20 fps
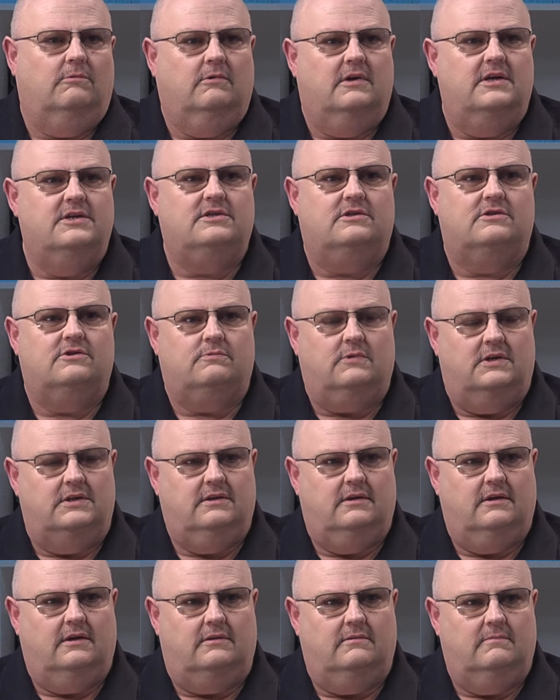reasons we
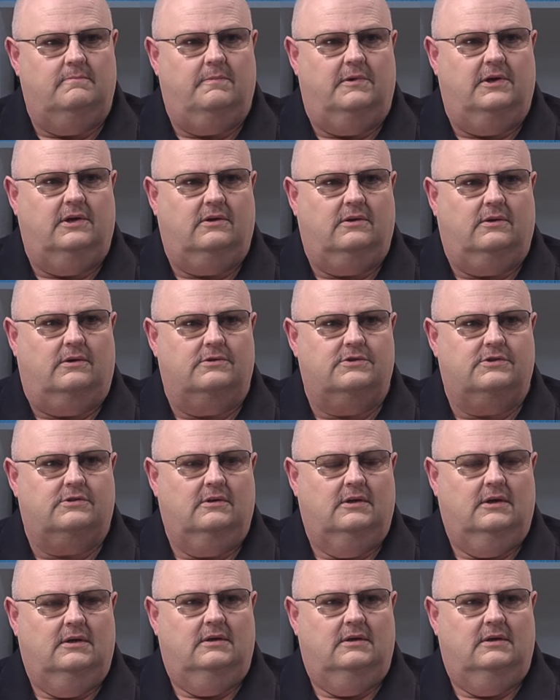did because,